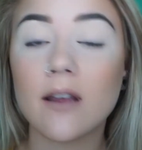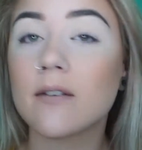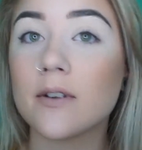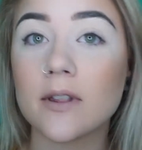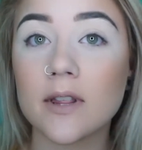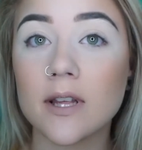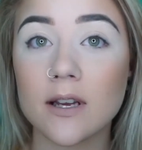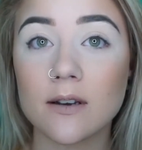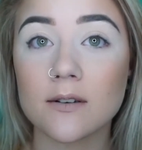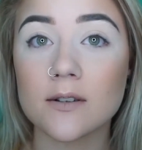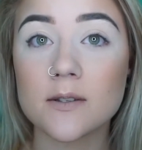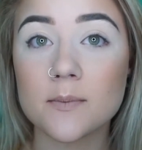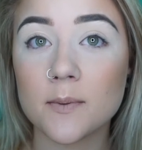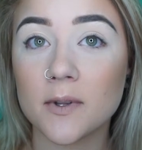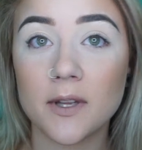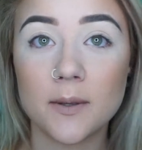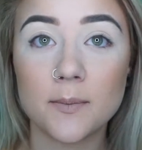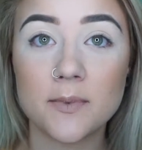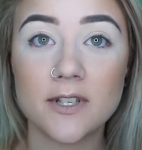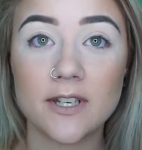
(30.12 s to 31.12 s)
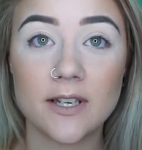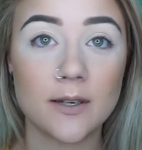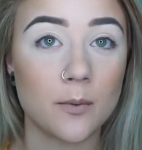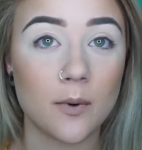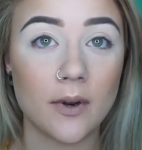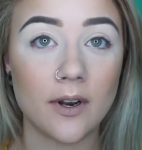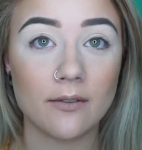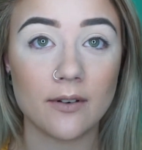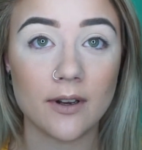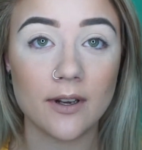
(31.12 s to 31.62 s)
everything else, my lipstick,
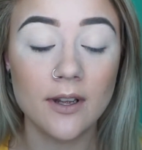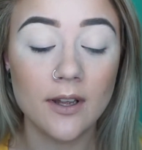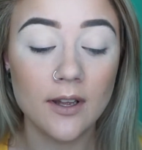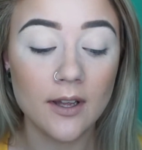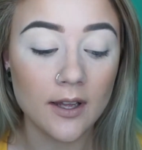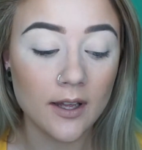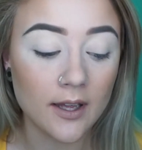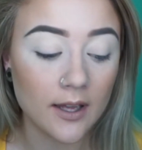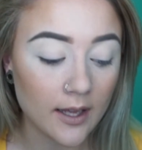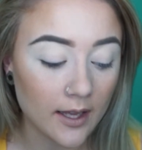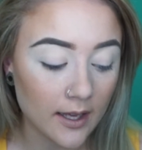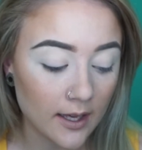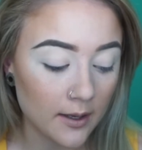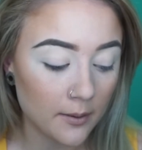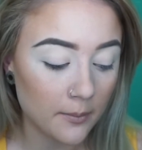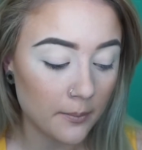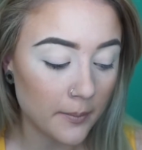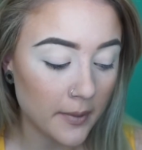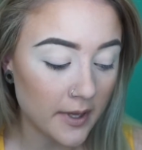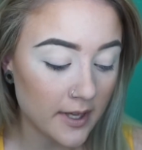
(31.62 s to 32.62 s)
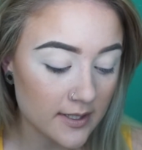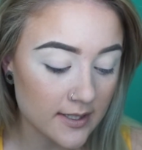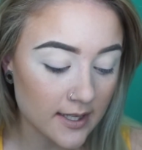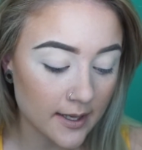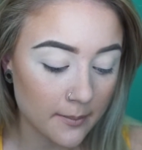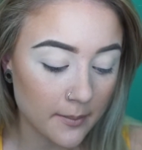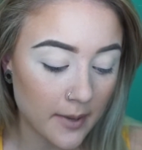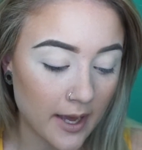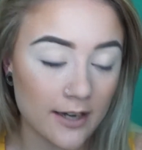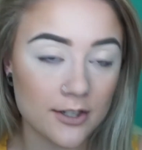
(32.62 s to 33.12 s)
whatever, because
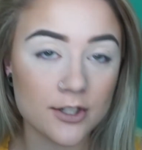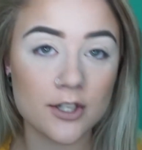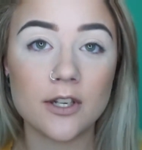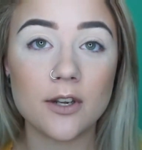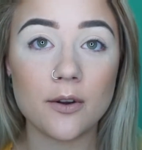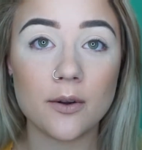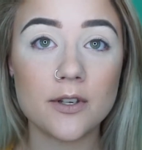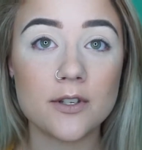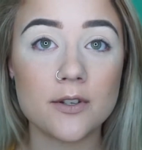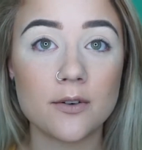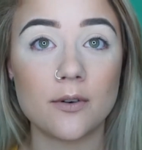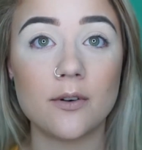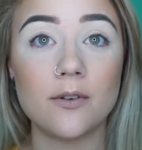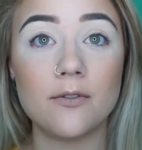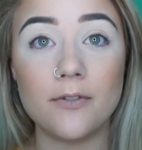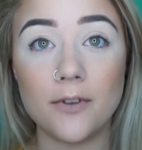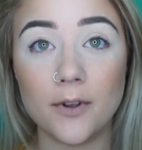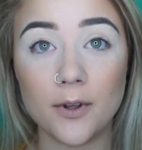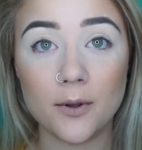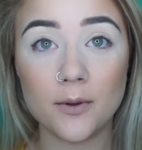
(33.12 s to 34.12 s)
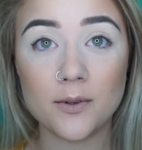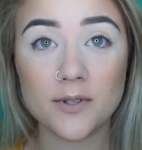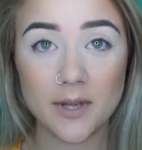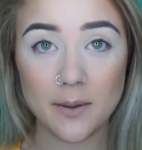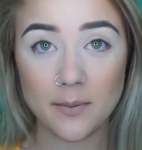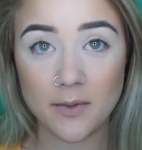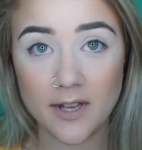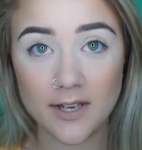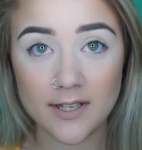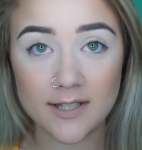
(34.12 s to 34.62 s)
I'm actually going to review
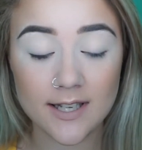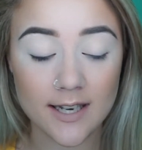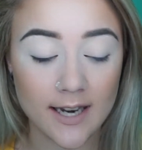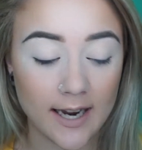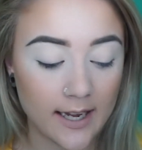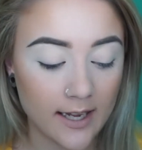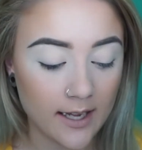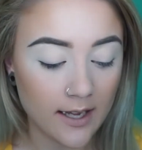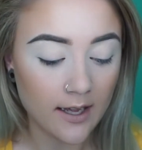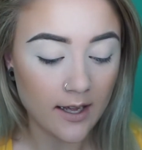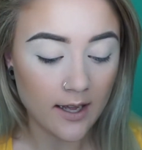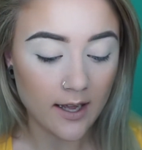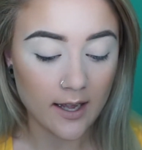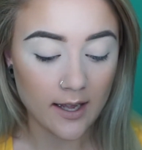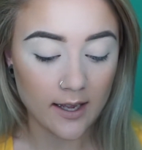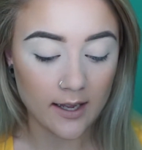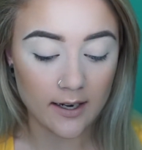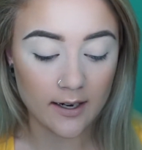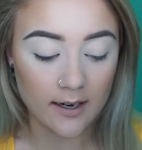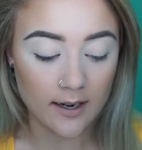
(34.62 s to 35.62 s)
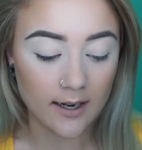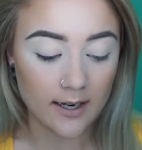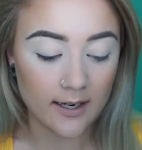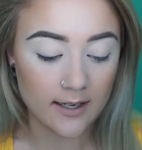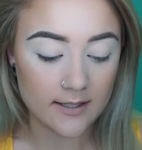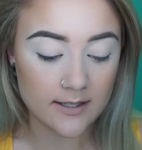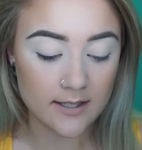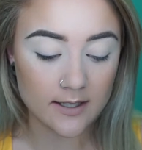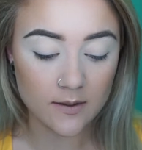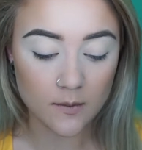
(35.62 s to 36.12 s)
something today and
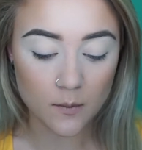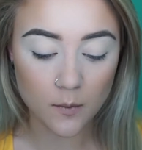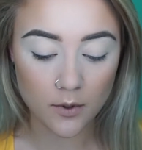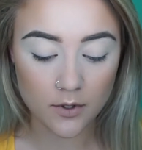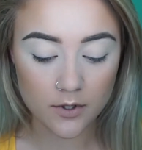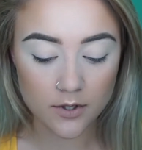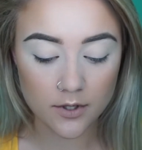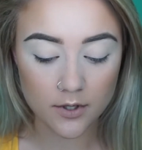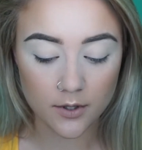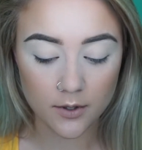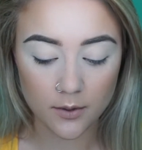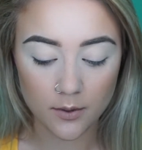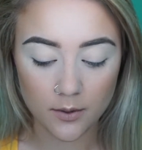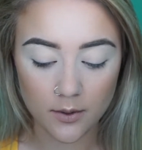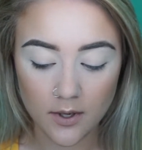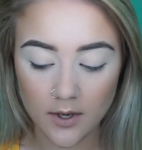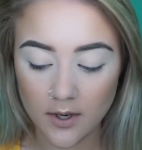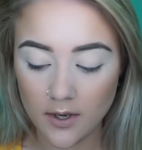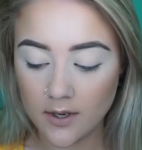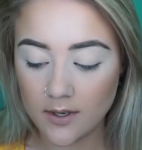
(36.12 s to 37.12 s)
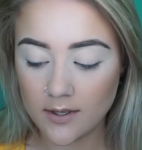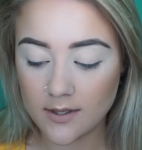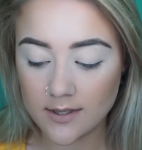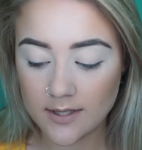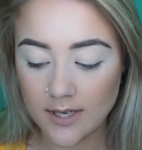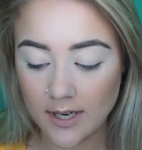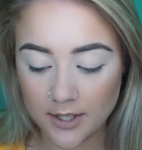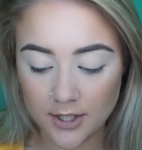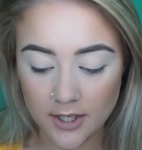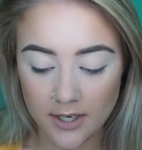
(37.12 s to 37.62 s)
I didn't want to
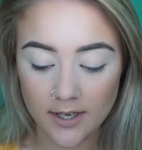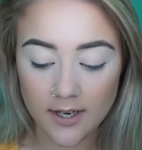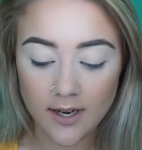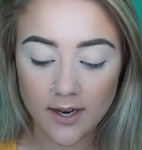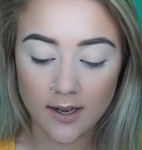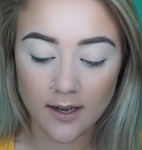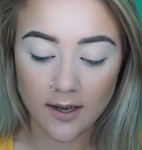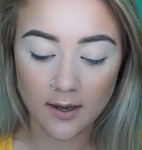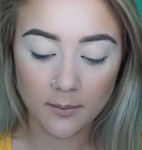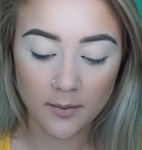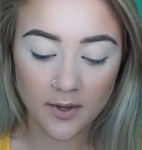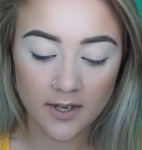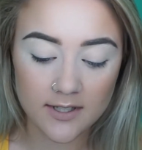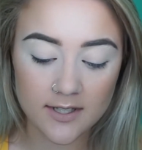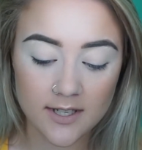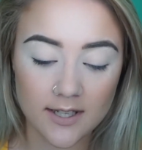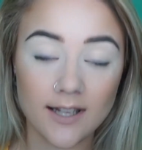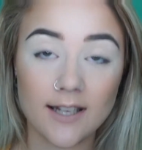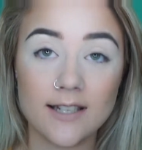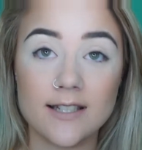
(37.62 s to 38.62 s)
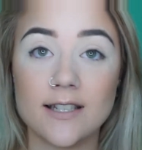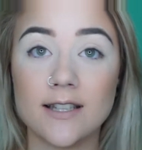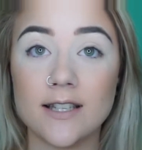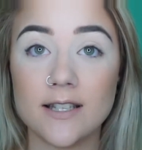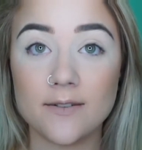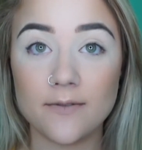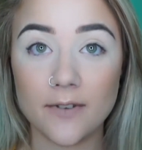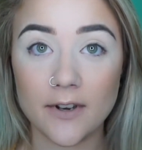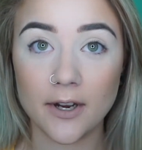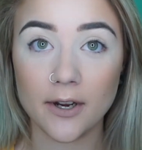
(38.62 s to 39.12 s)
touch it until I did
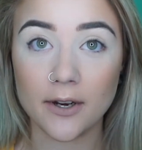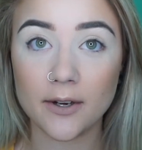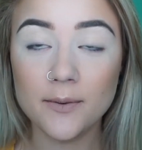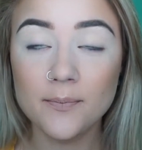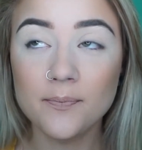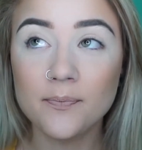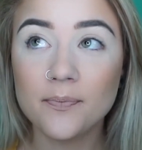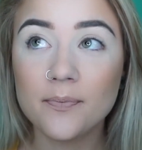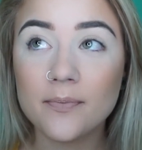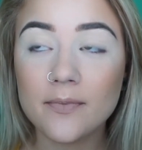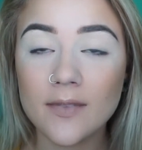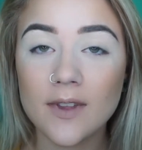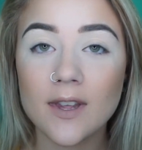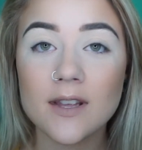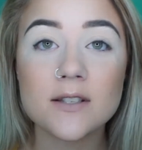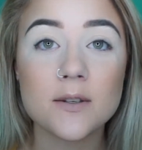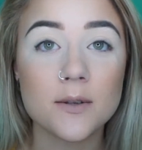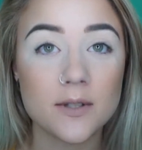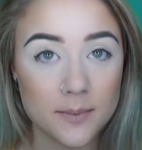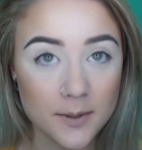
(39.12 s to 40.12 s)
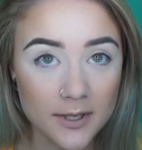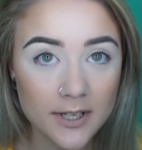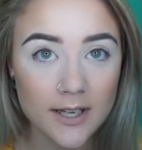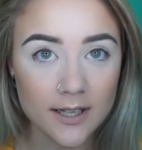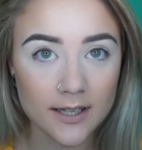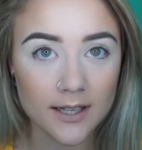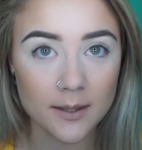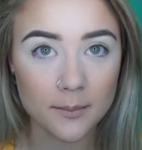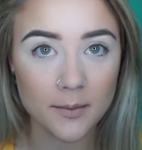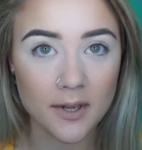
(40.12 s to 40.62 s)
this video. So it's been
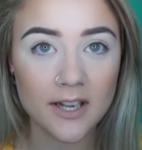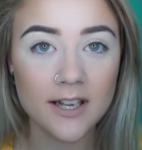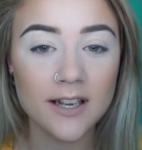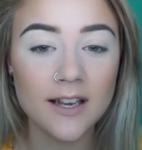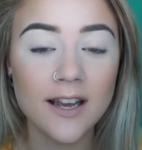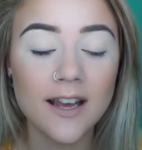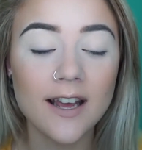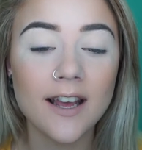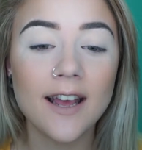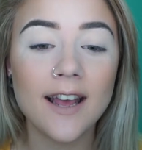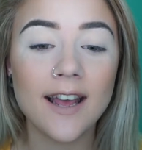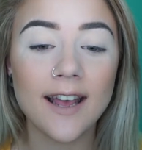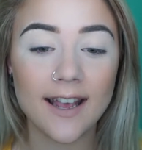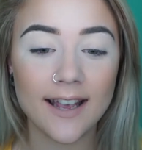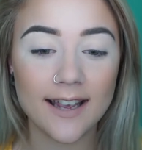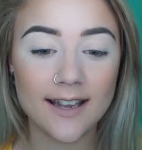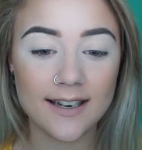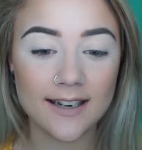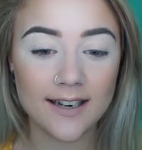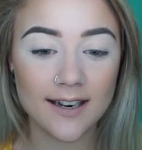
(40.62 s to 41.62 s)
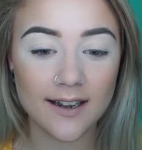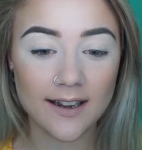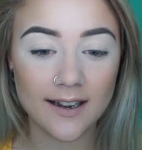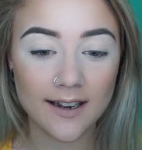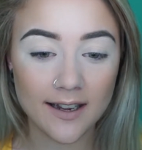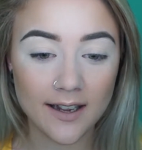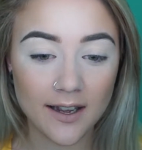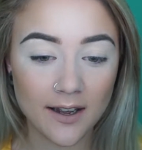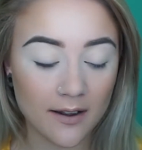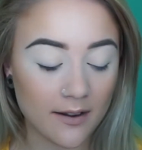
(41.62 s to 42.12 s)
killing me and
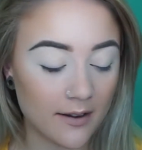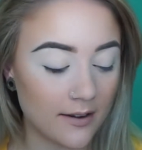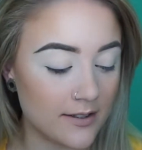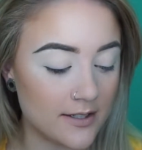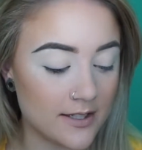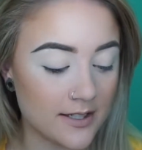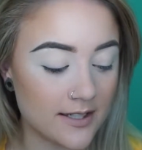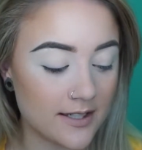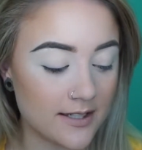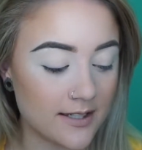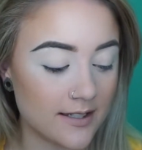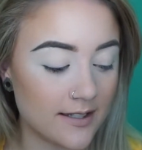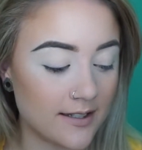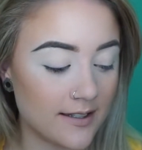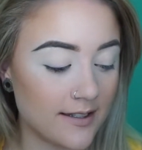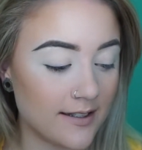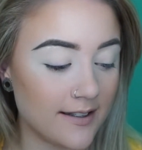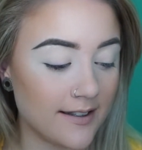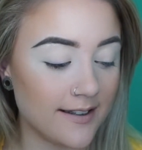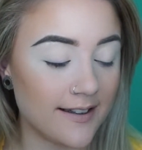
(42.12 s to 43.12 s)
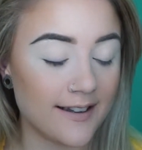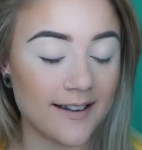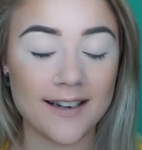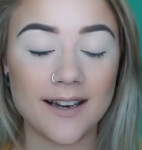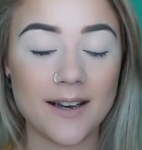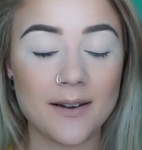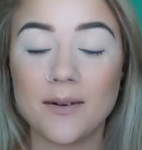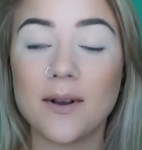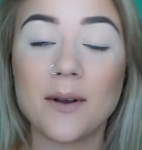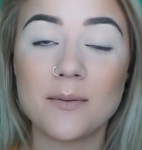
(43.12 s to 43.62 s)
I'm just
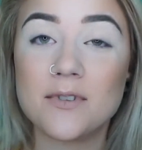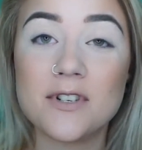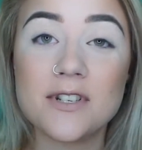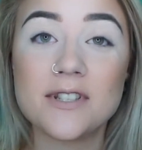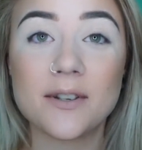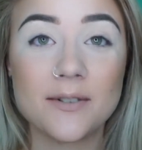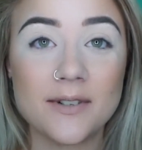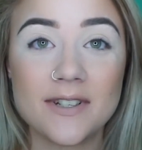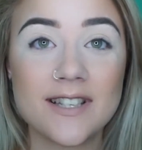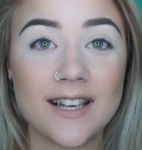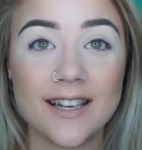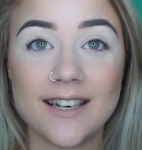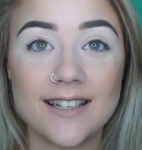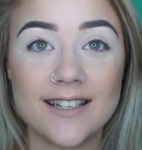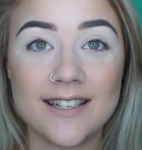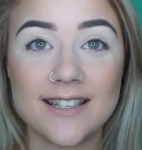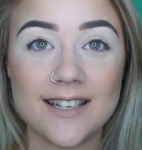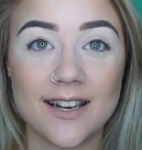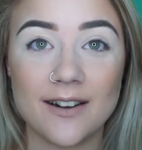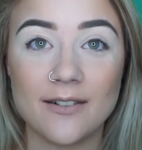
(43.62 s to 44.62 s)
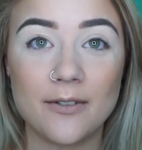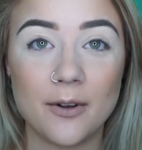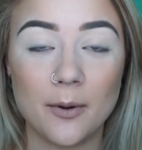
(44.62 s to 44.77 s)
so excited to start